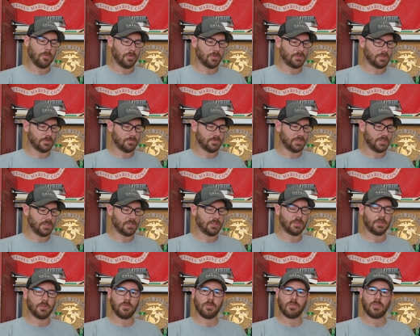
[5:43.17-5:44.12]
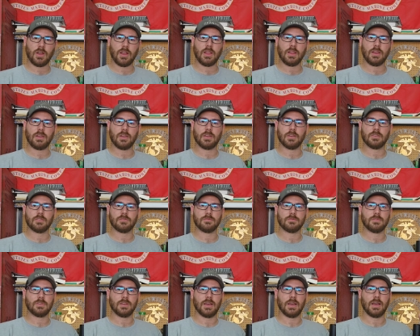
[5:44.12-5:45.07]
with some 62 grain,
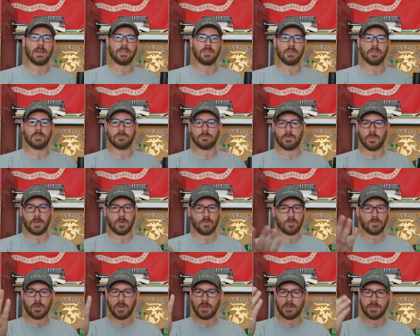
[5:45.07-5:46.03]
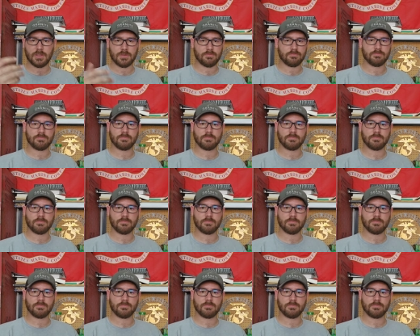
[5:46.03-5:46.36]
uh, you know, federal green tip.